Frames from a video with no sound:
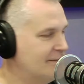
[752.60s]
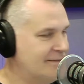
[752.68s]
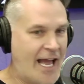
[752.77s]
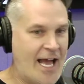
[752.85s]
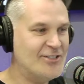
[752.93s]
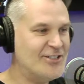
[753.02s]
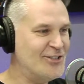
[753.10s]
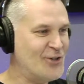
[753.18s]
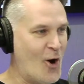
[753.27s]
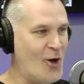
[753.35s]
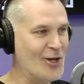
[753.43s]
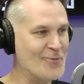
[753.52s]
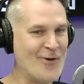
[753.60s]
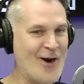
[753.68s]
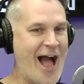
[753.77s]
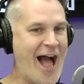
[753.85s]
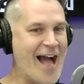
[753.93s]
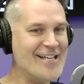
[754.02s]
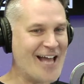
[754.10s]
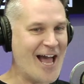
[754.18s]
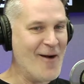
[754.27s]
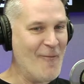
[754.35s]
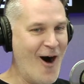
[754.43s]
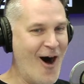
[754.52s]
$1,000 prize?
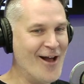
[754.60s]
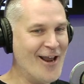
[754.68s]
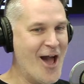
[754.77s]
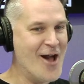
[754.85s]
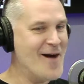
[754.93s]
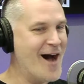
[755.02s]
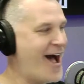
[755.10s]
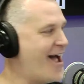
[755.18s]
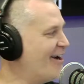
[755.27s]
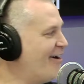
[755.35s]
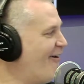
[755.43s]
I won it. My God.